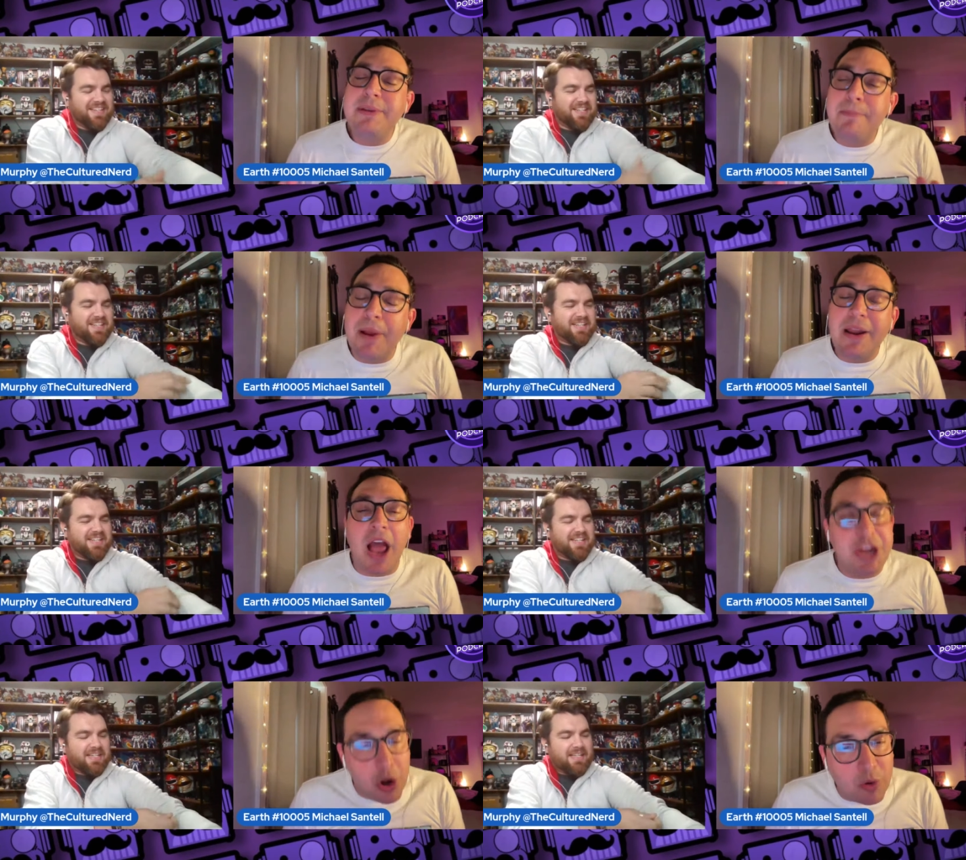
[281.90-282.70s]
Speaker 1: But uh,
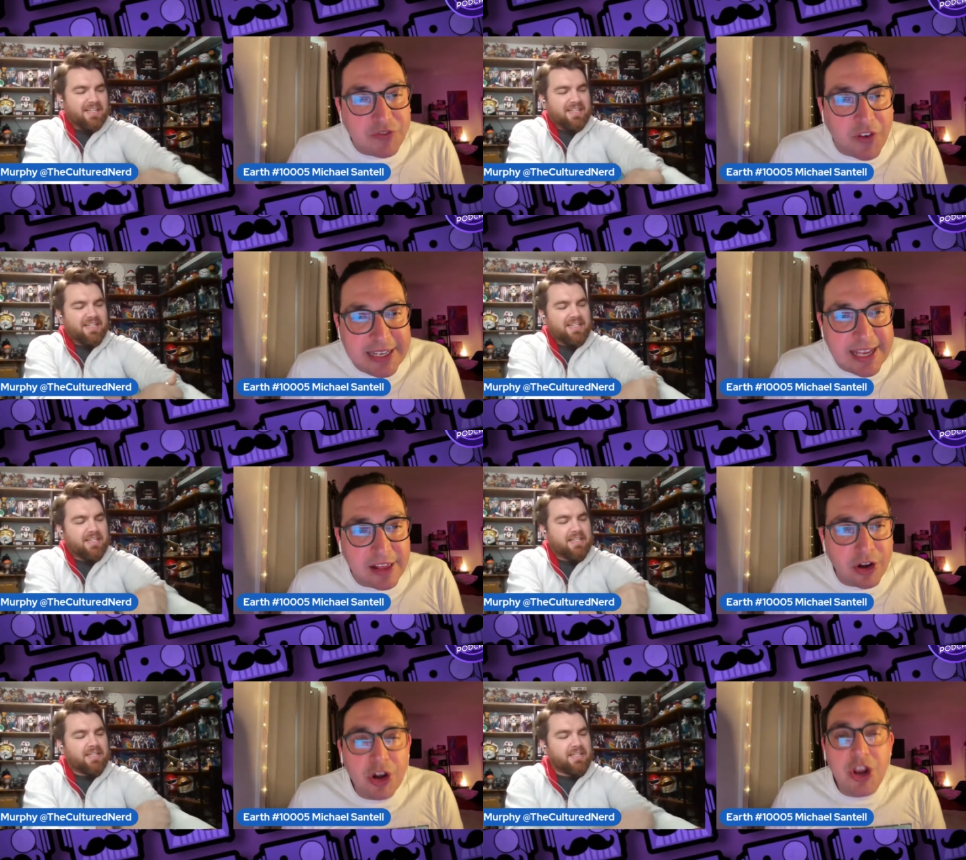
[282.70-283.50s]
you know what's funny,
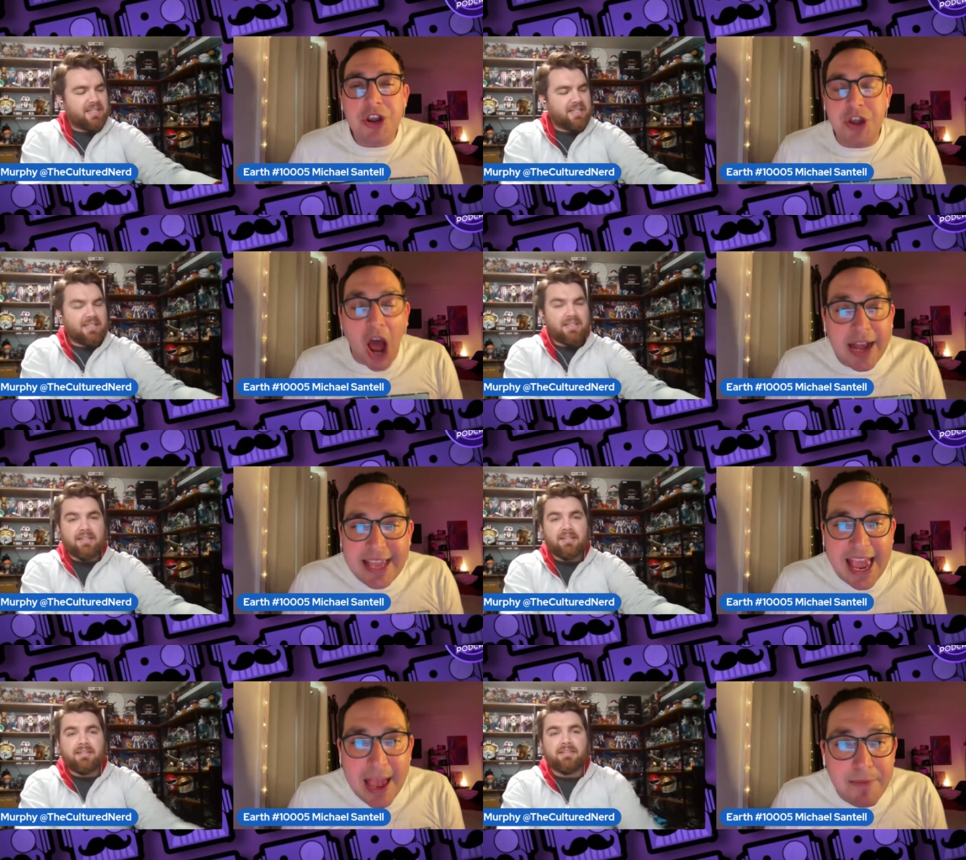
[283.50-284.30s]
Taylor? Not
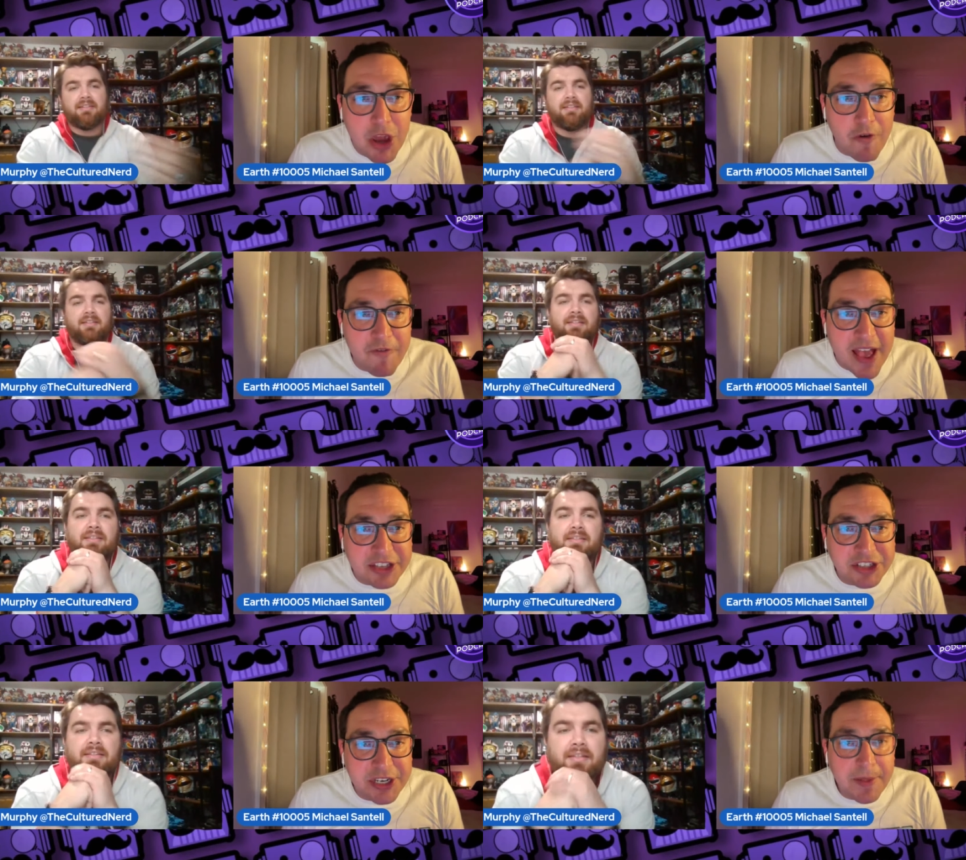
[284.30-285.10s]
cameo
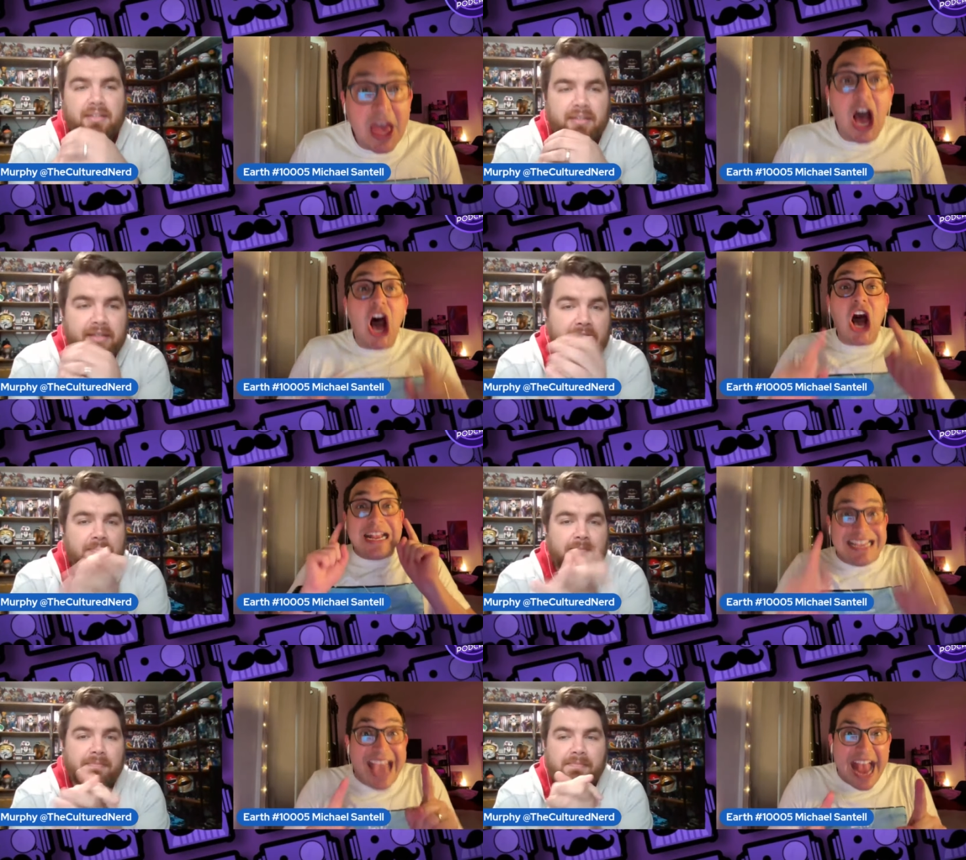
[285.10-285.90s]
fest yeah.
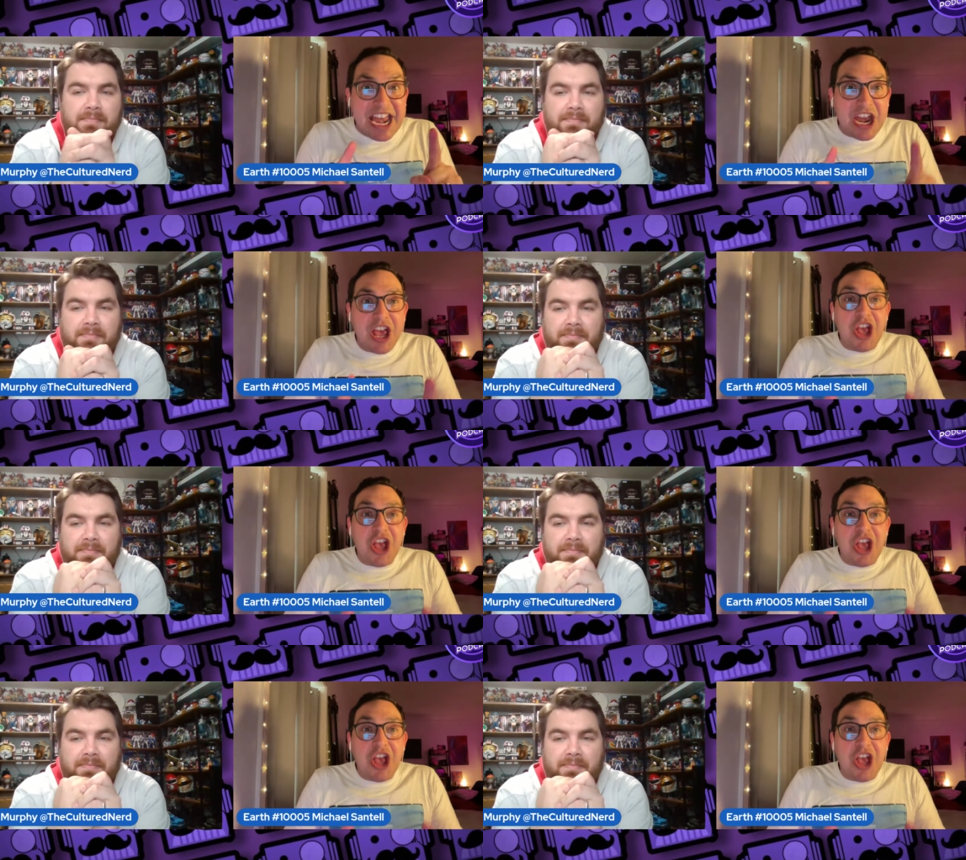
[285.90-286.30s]
again.